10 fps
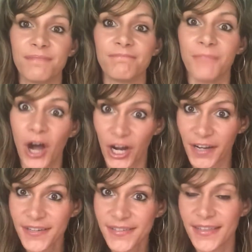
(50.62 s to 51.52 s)

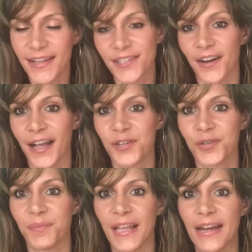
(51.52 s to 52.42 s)
Mars, that's our
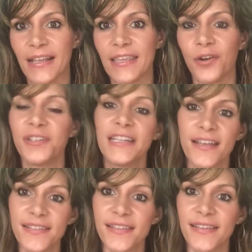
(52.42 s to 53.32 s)
action planet, he only
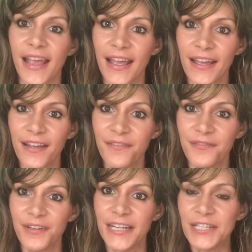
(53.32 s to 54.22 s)
does this
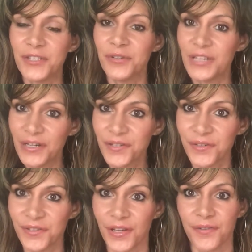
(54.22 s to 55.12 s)
every 2 years
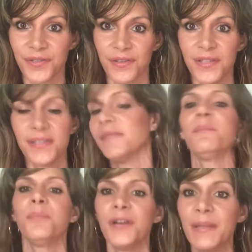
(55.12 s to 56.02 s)
or so. So this is a
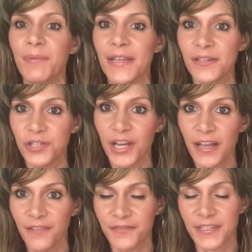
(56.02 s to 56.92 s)
pretty big
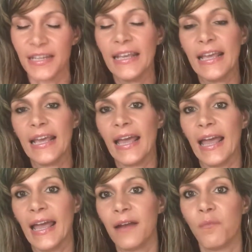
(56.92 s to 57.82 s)
shift,
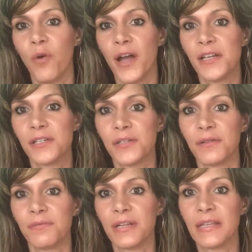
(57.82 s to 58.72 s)
and one
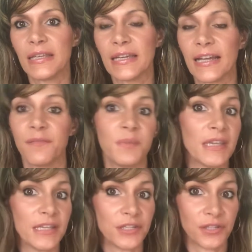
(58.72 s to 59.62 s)
to really kind of
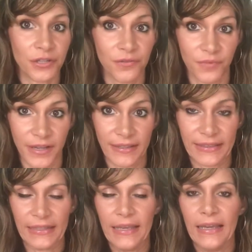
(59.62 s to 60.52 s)
be in tune with.